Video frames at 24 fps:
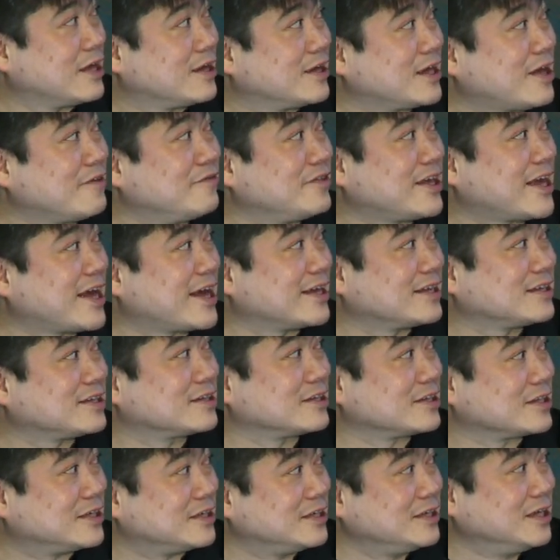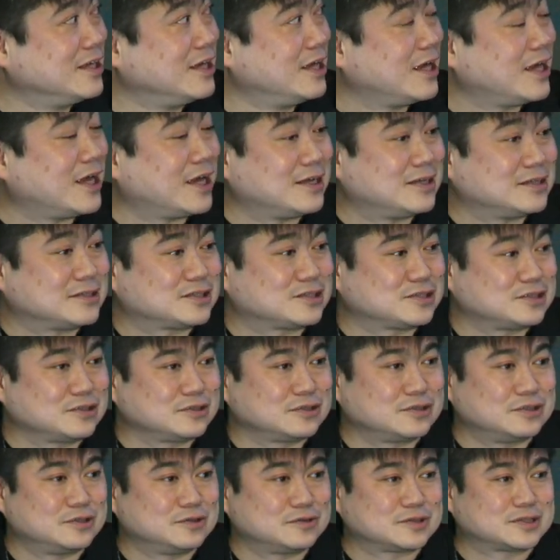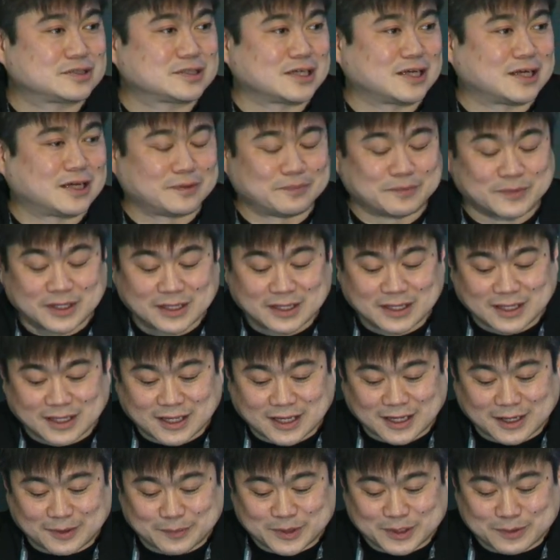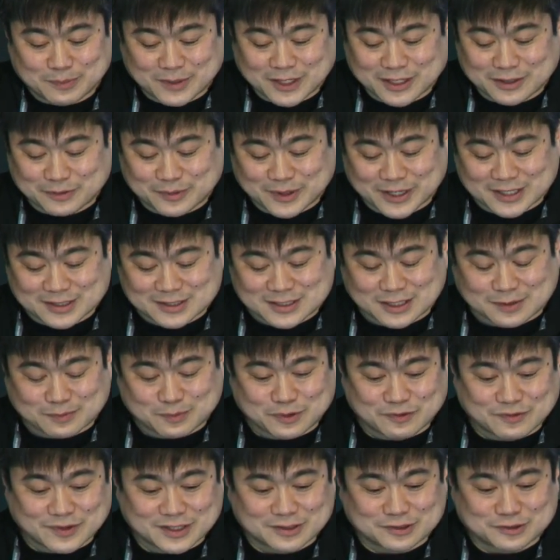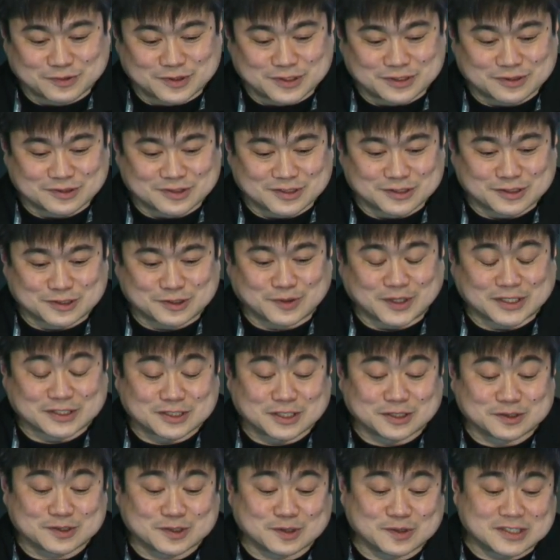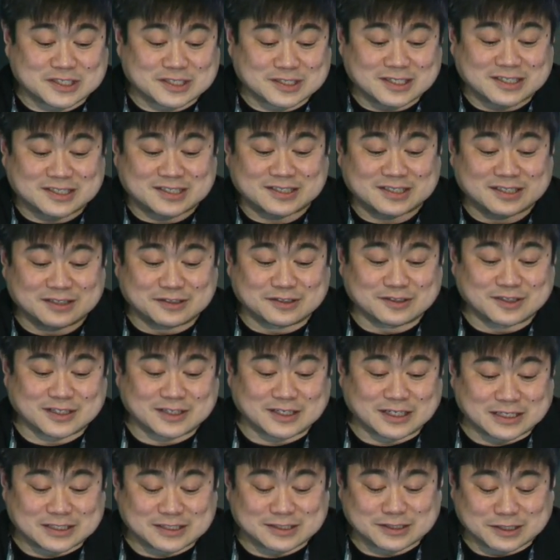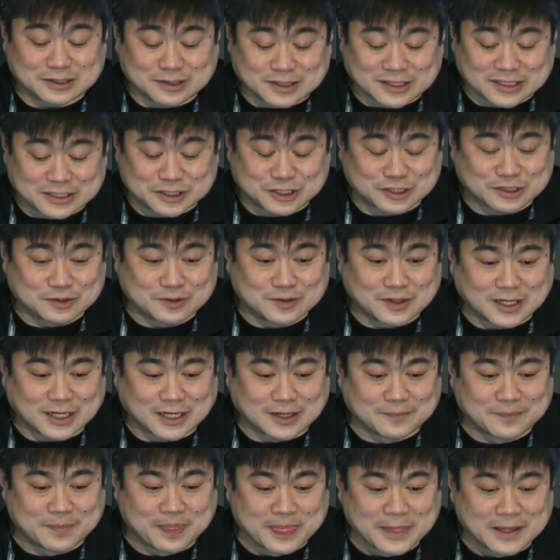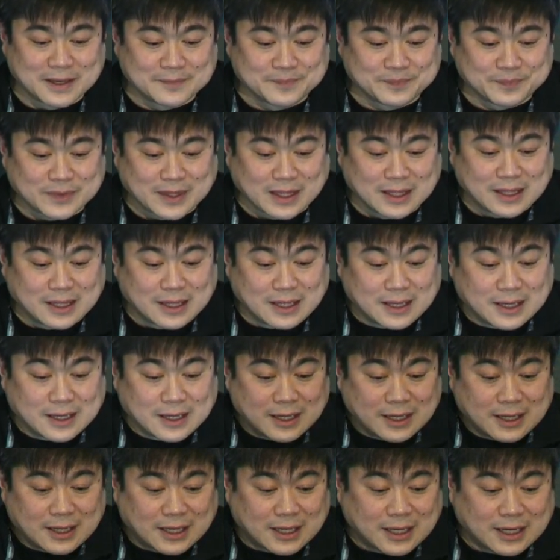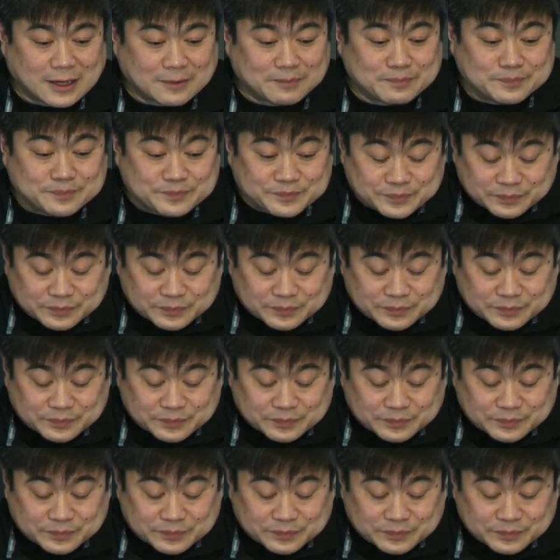heavy-handedly and is still used um, um, in many ways that prevents research and so on. So, so it's, it's, still, it's still an issue. Um, um,